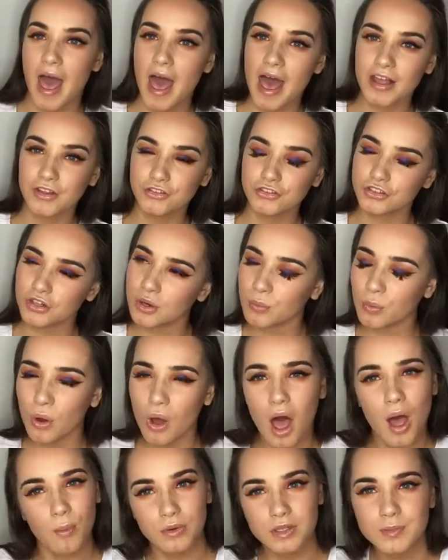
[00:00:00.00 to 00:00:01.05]
and you know
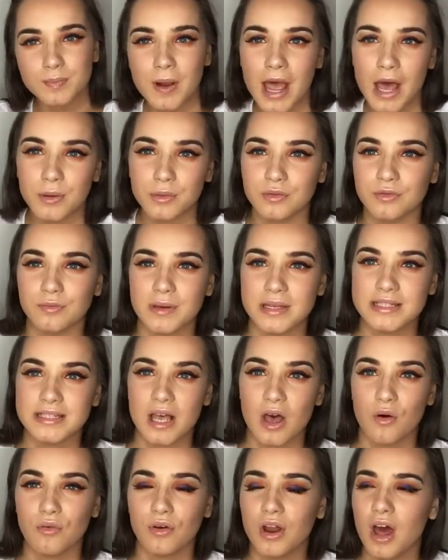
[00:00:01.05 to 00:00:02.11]
what, I was proud of
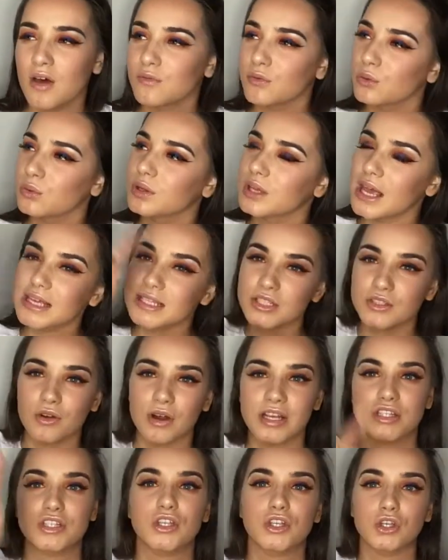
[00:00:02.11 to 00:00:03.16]
myself and I thought, yes
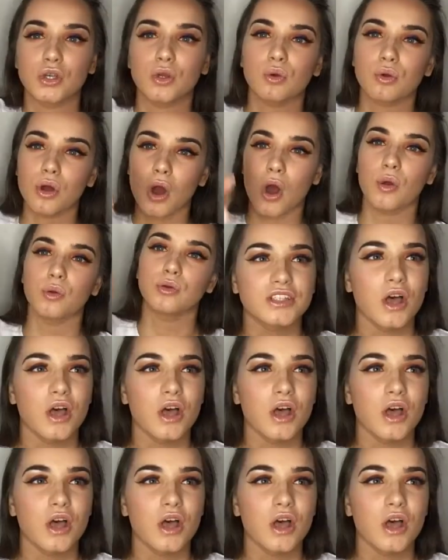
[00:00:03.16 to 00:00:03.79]
Grace, you go.